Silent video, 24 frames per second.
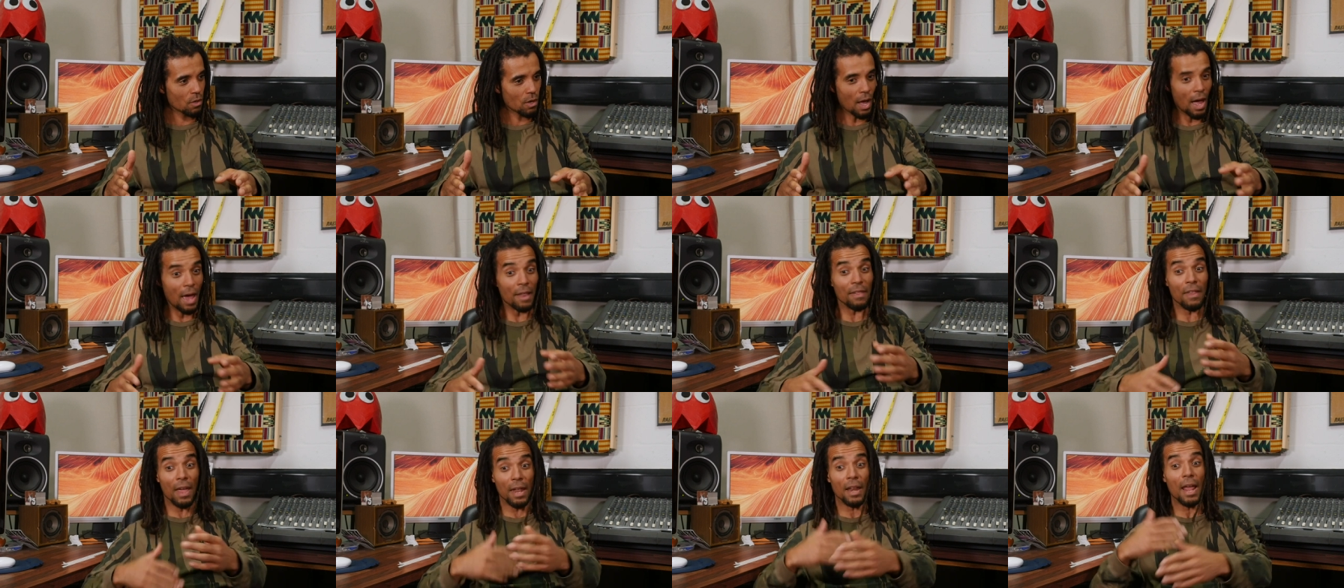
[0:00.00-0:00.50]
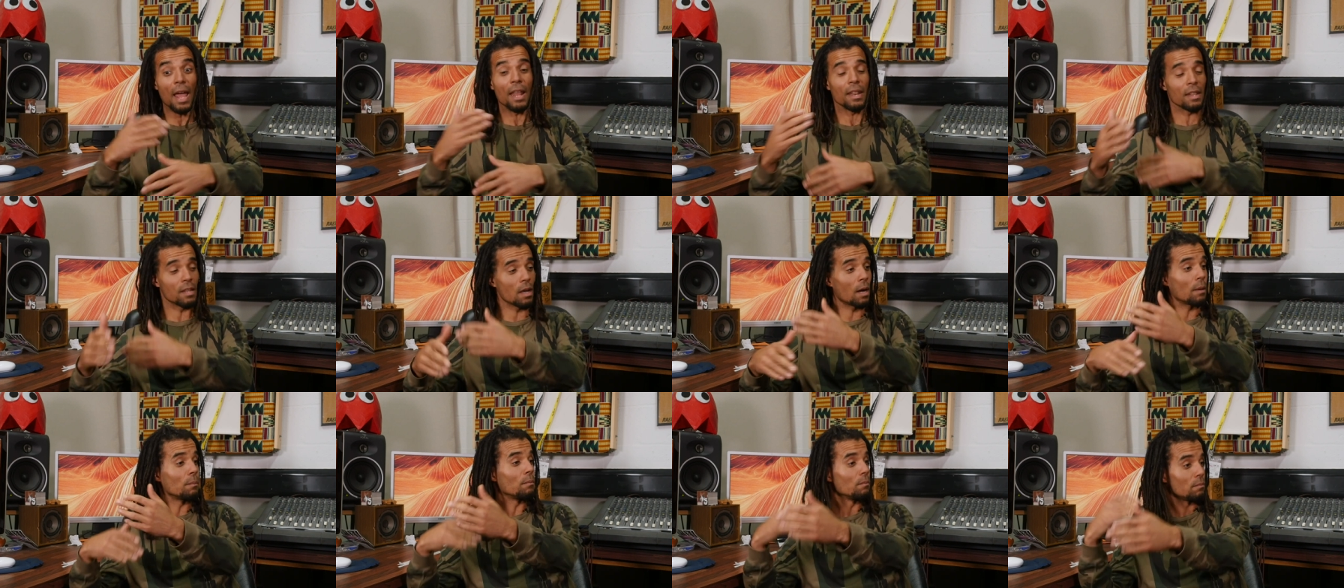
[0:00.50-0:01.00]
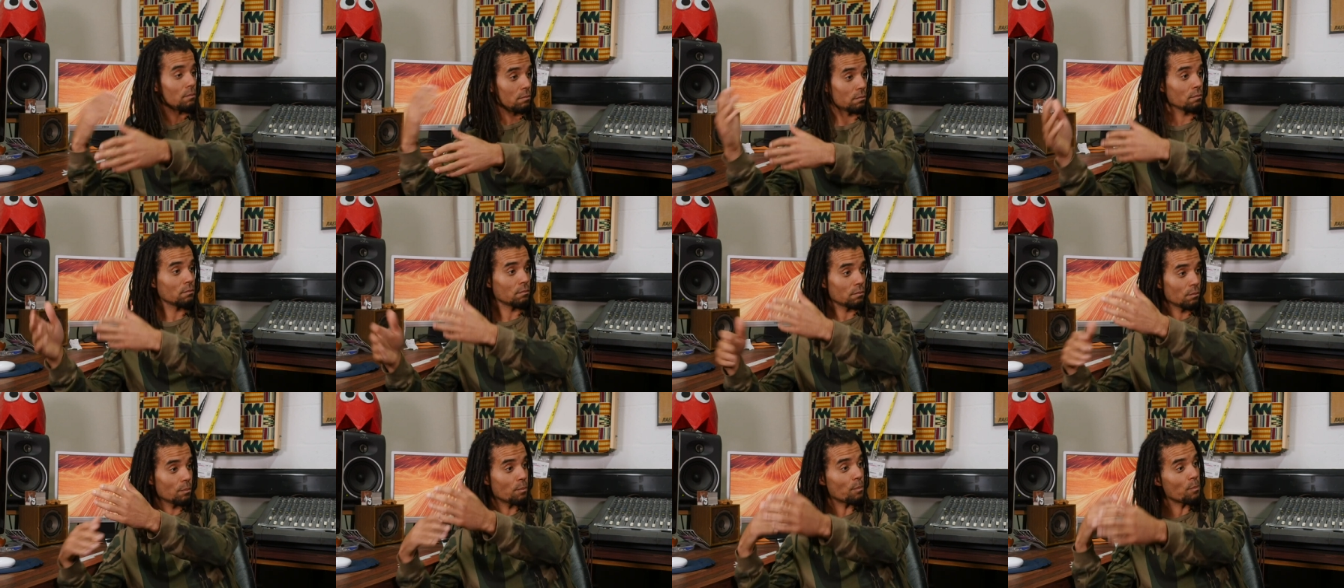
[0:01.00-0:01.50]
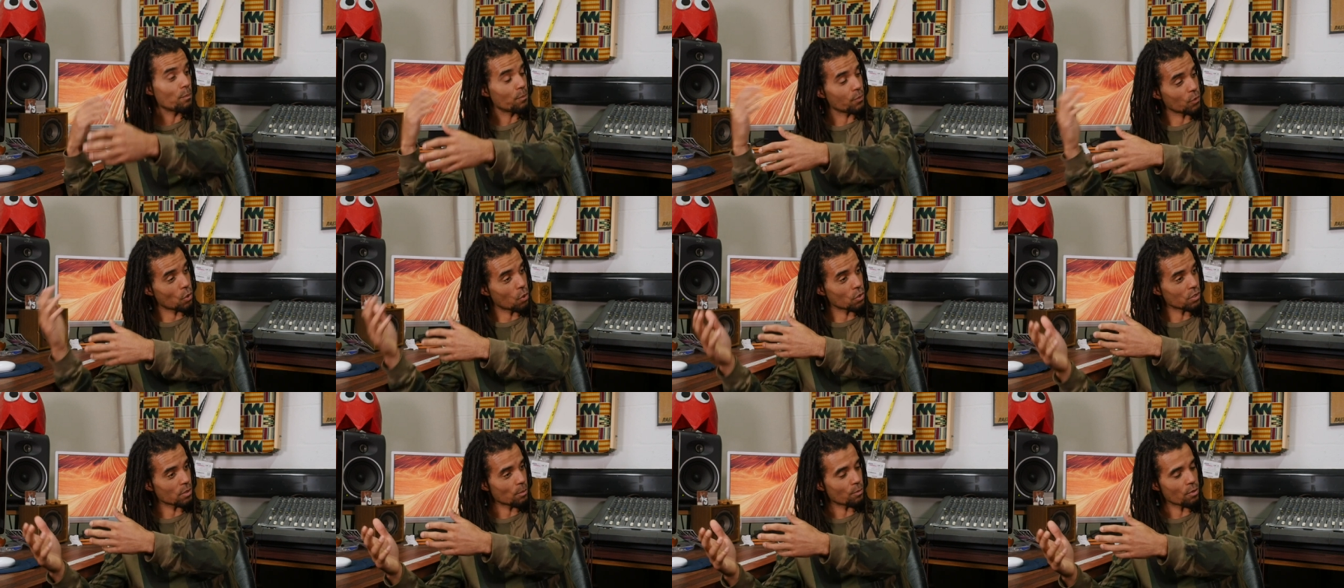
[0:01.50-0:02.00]
and then end up
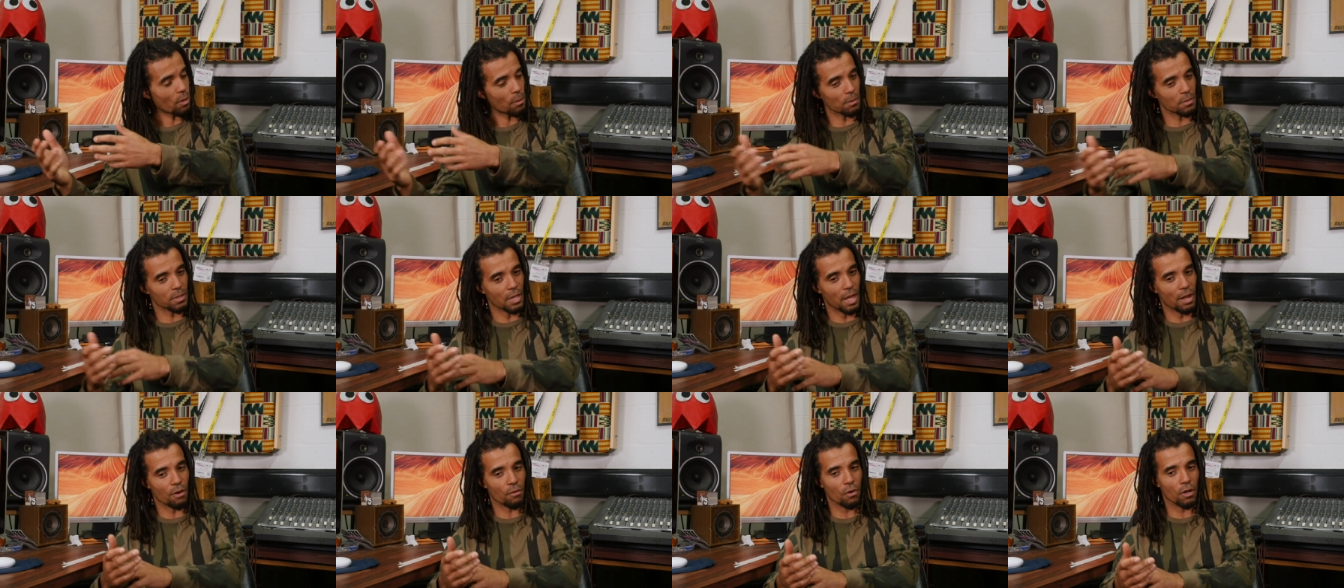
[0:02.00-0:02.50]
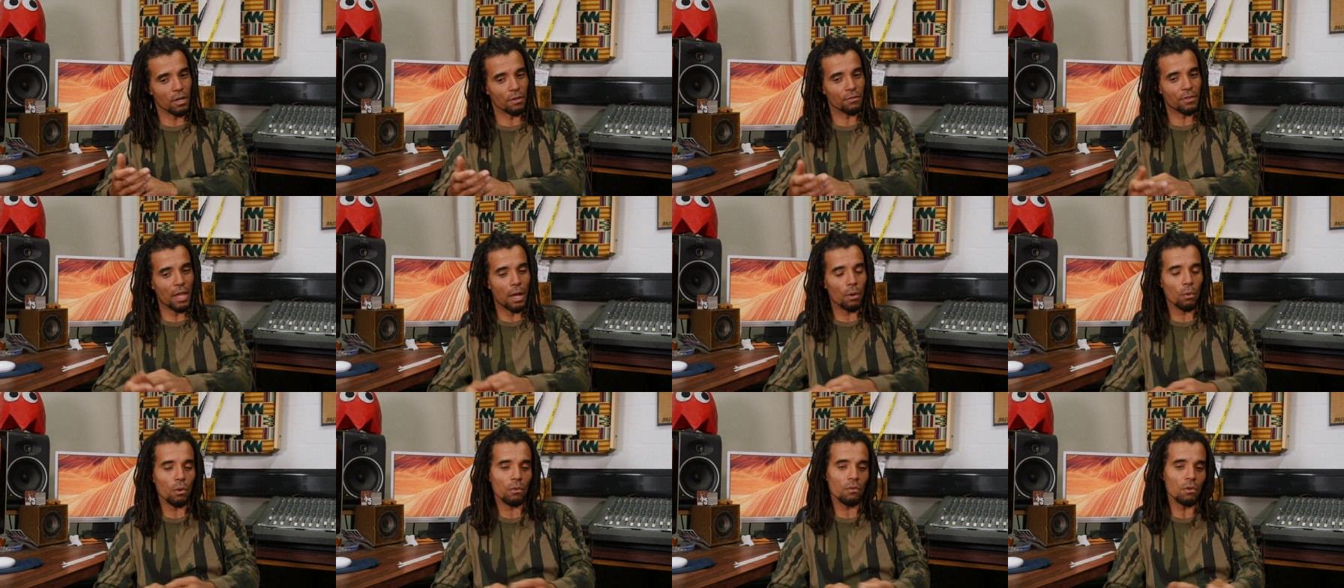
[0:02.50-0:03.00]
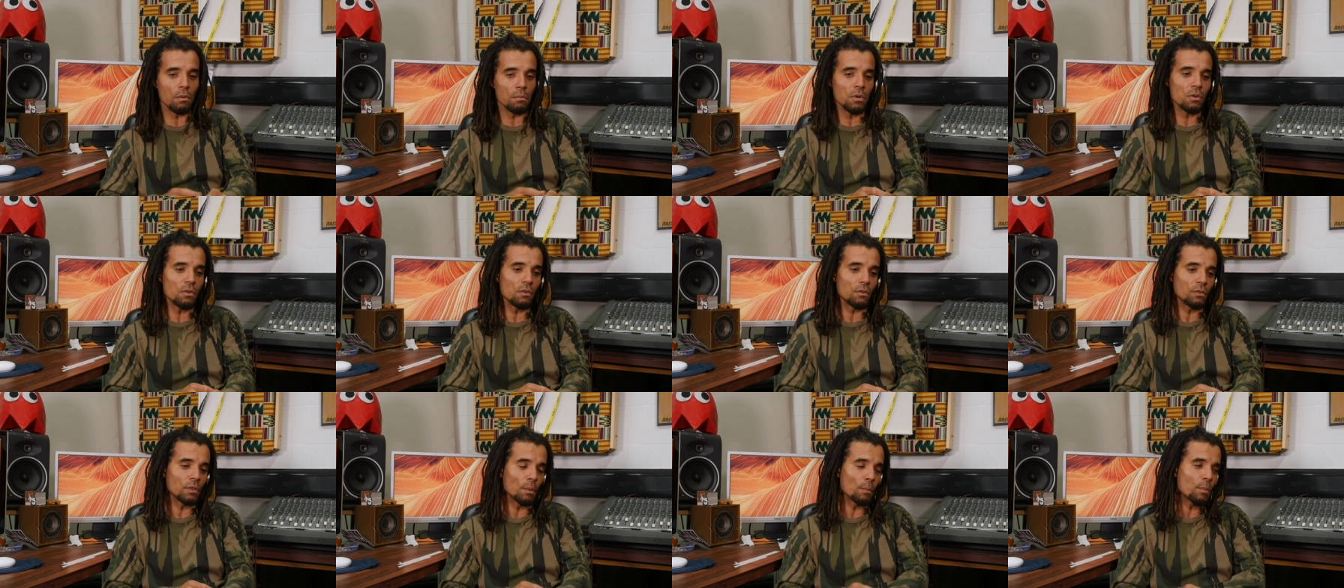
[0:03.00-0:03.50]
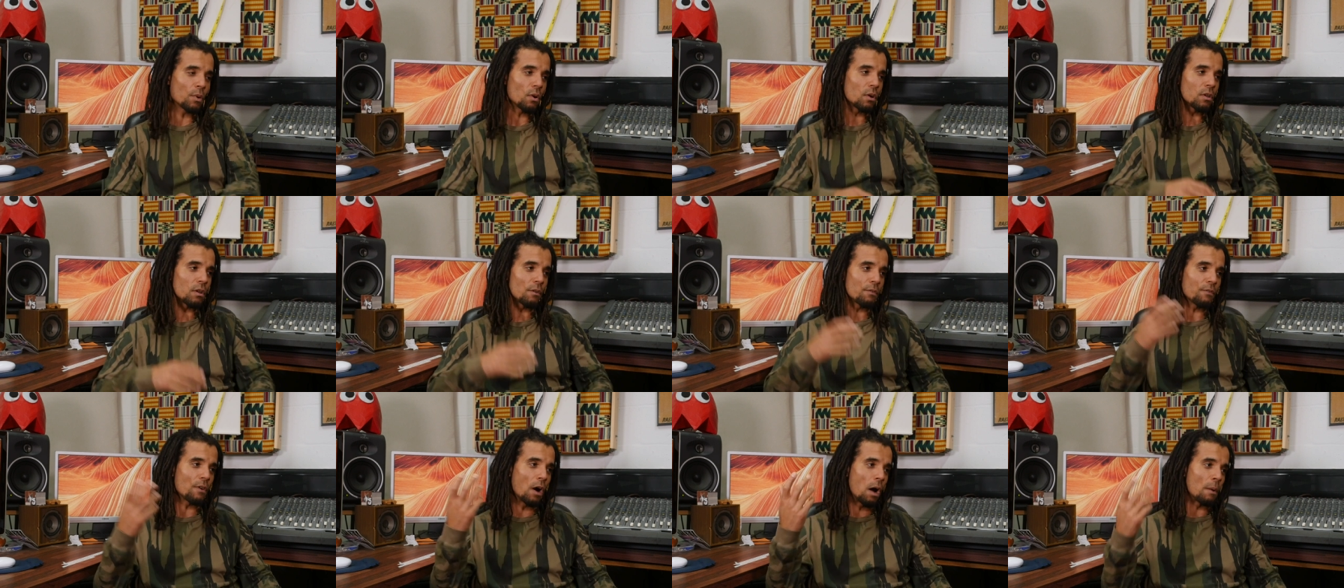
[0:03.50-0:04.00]
causing problems later on if they were removed and put on
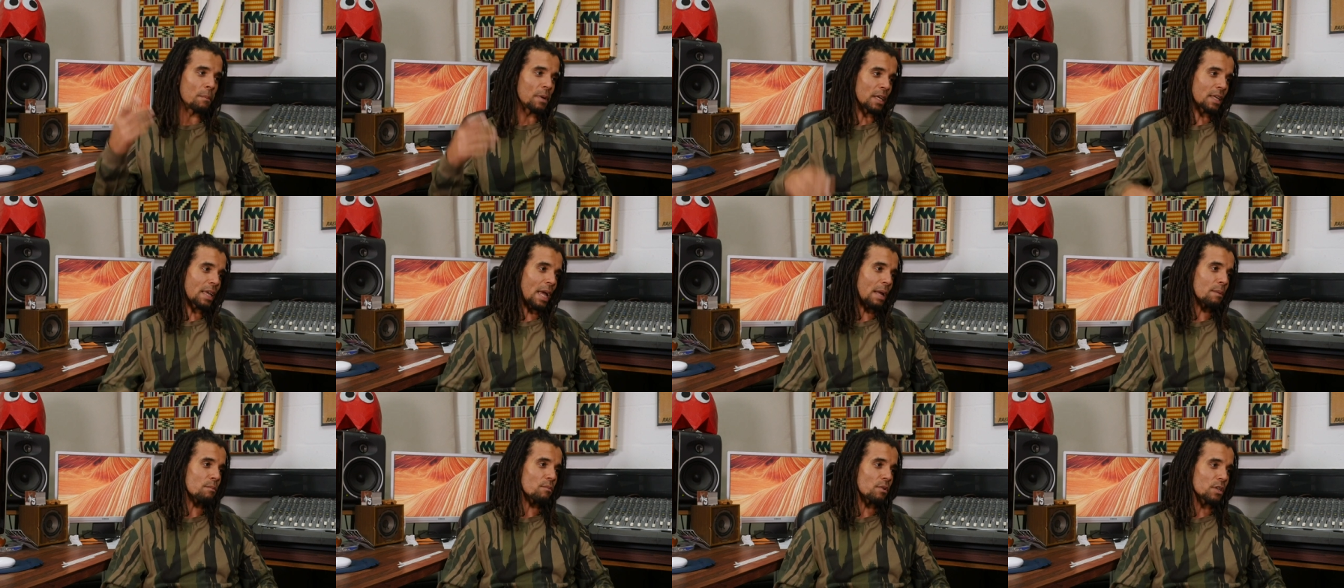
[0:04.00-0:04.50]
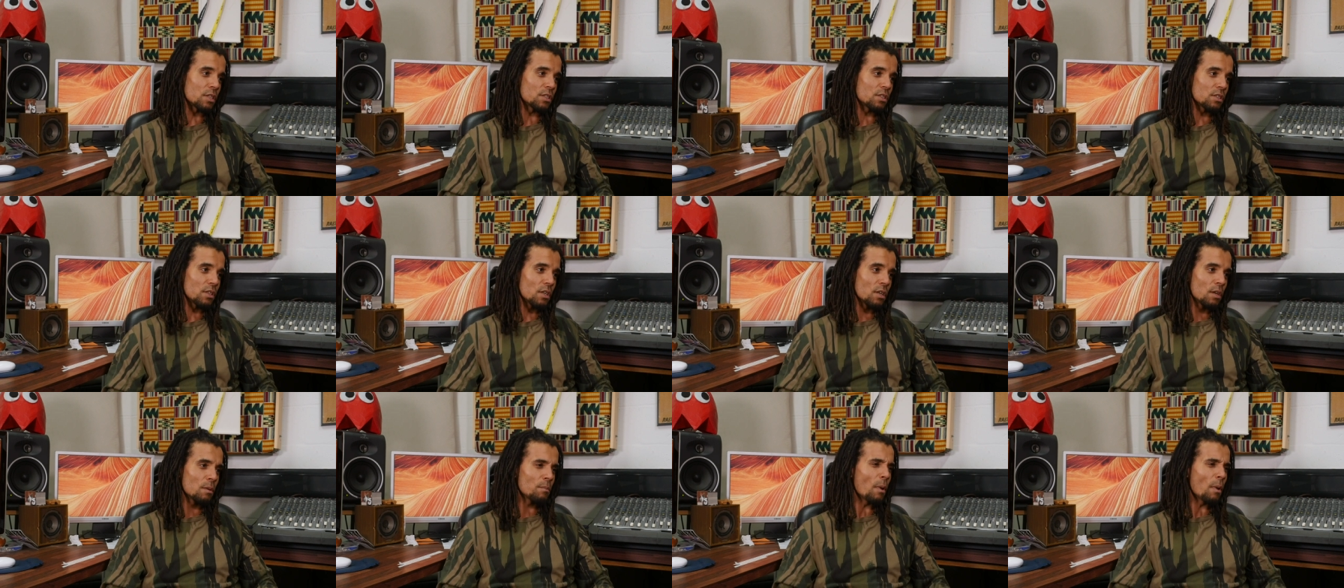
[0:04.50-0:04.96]
a farm in Cambridge.